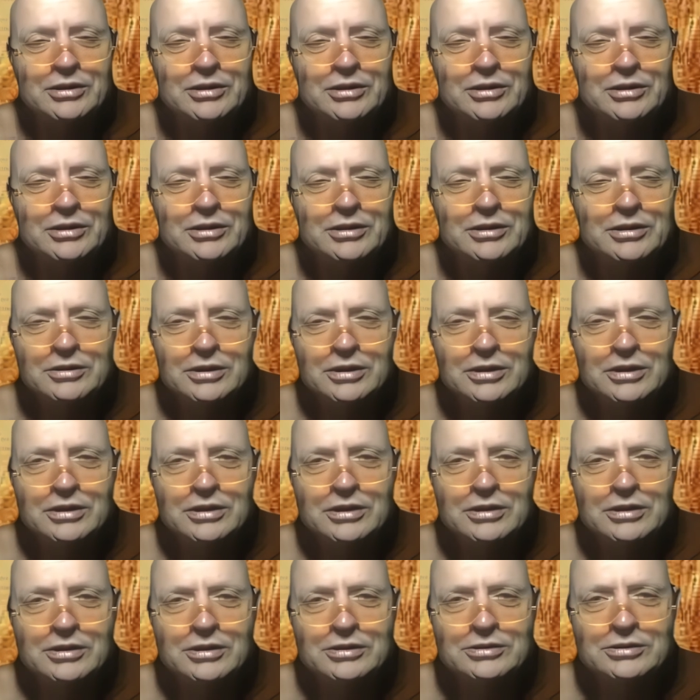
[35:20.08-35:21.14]
so
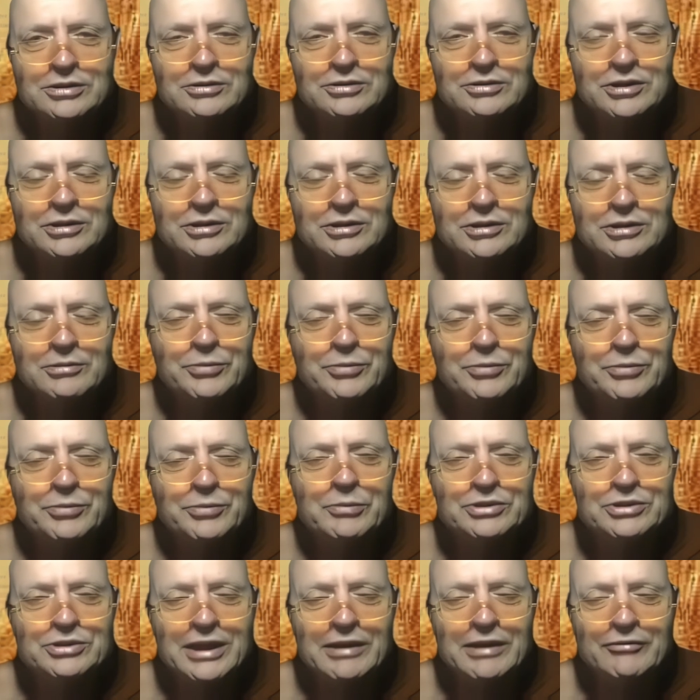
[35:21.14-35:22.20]
so some
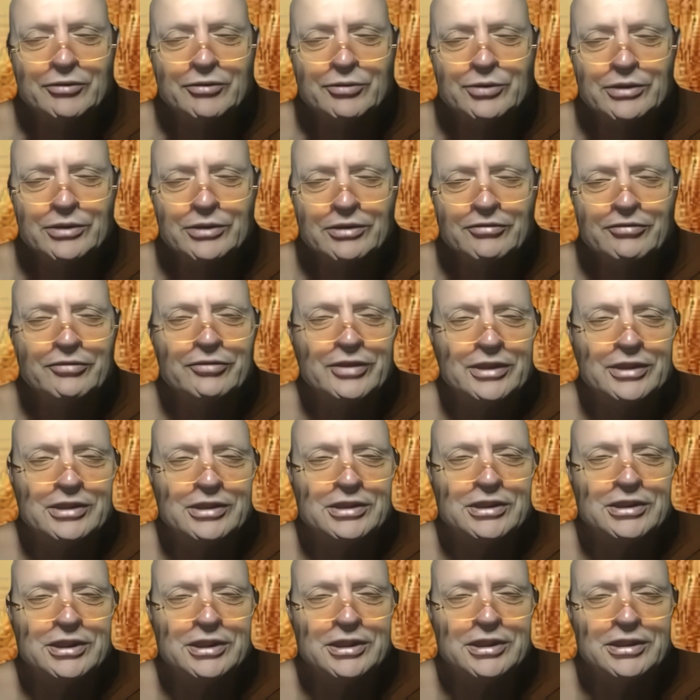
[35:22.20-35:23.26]
people just have a real
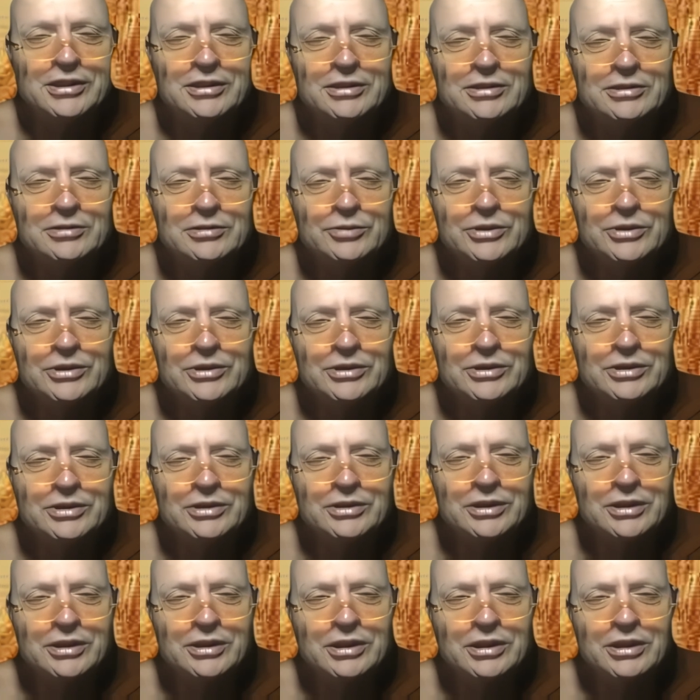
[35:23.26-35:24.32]
affinity
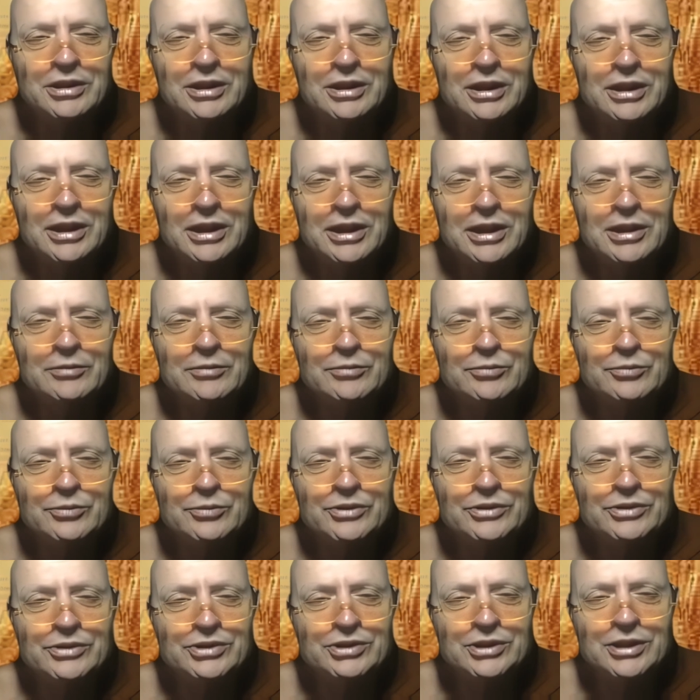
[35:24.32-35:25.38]
with
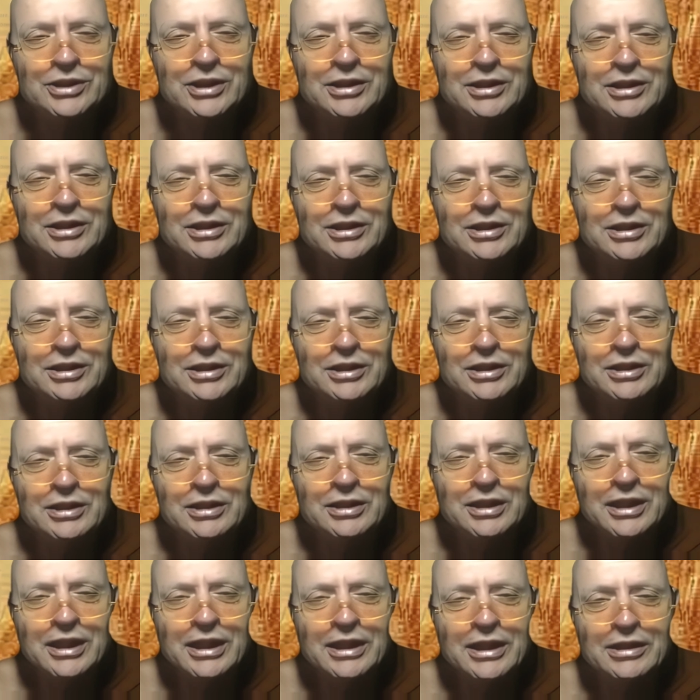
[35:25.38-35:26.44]
um, with study
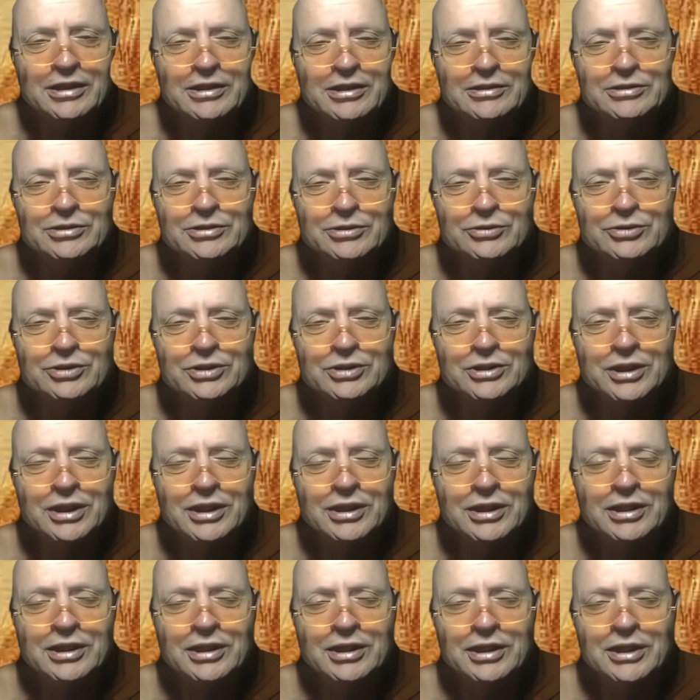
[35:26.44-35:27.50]
and can use
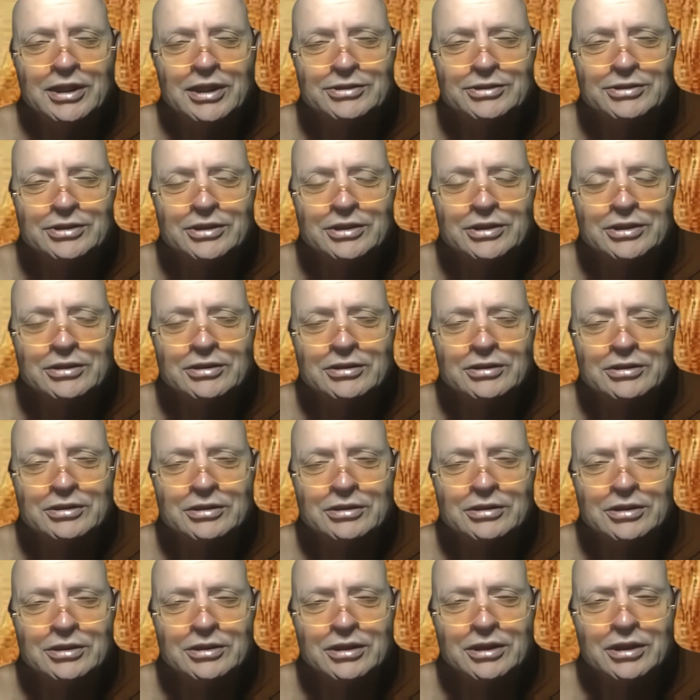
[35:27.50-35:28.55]
study as a
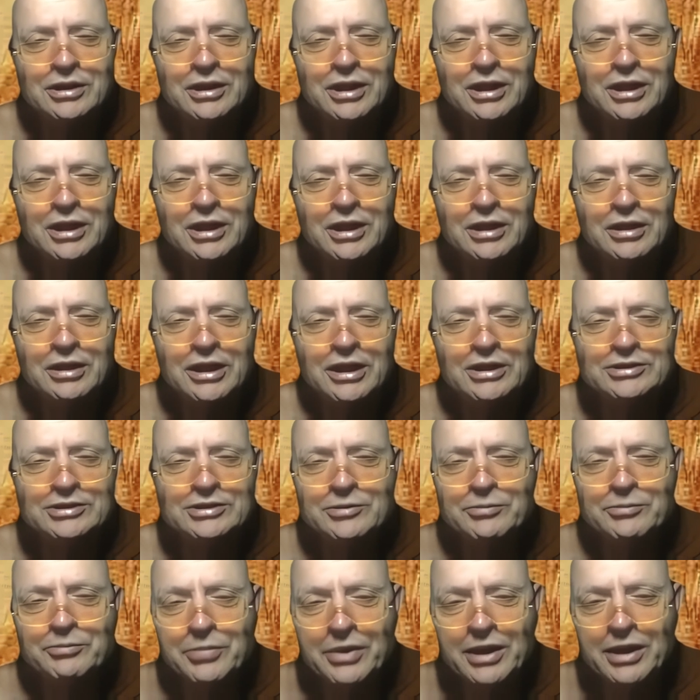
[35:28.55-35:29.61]
uh, as
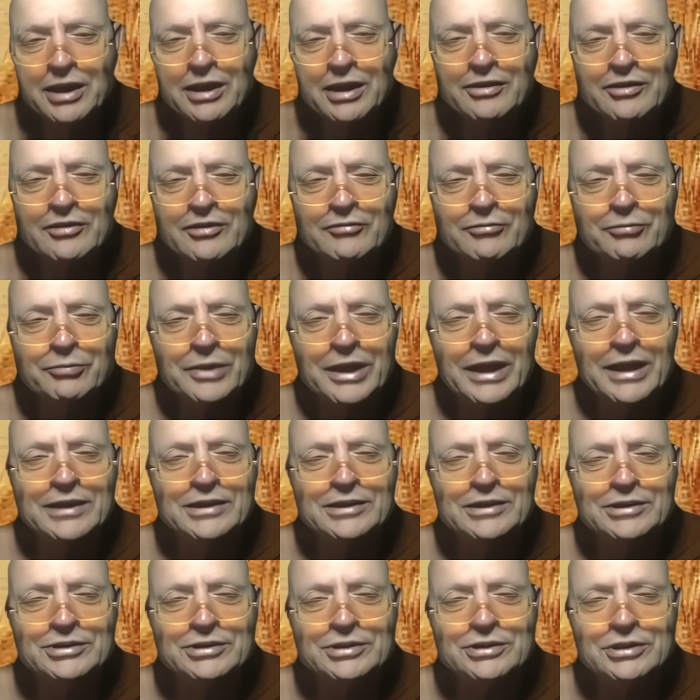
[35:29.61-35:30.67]
a path of
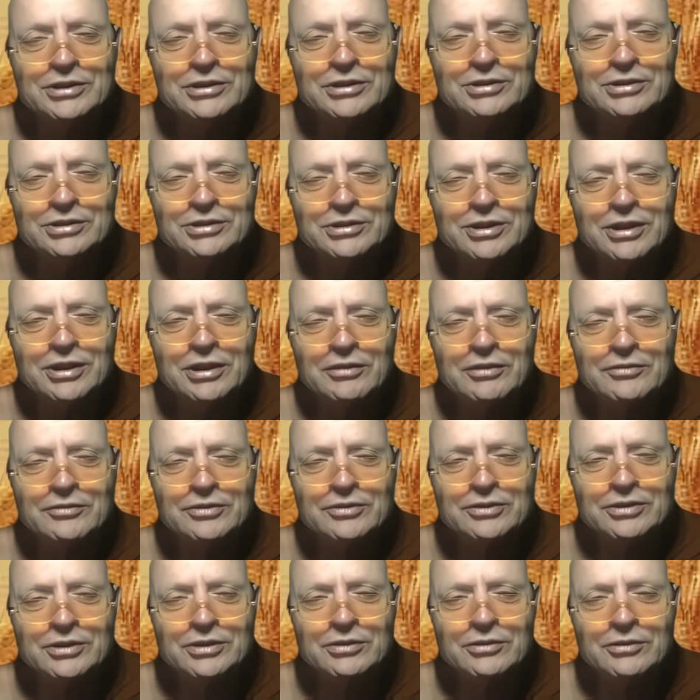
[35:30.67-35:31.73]
practice in itself
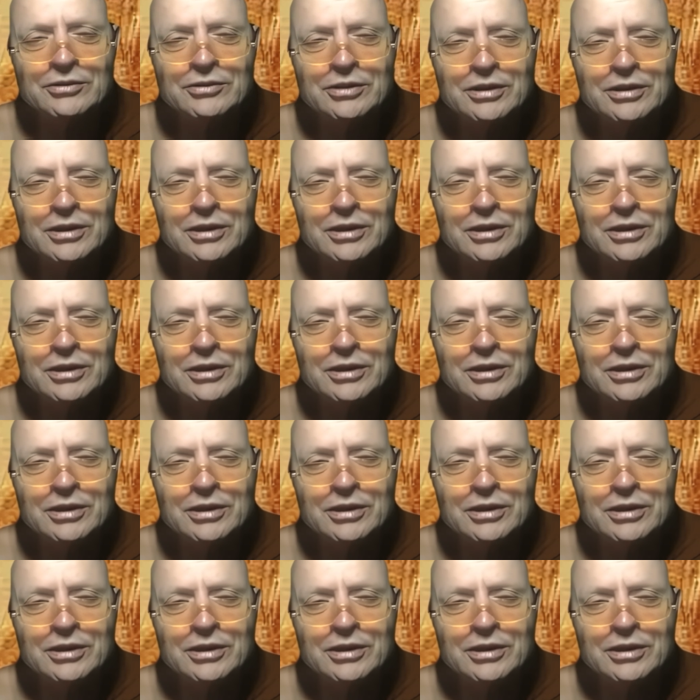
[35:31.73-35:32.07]
so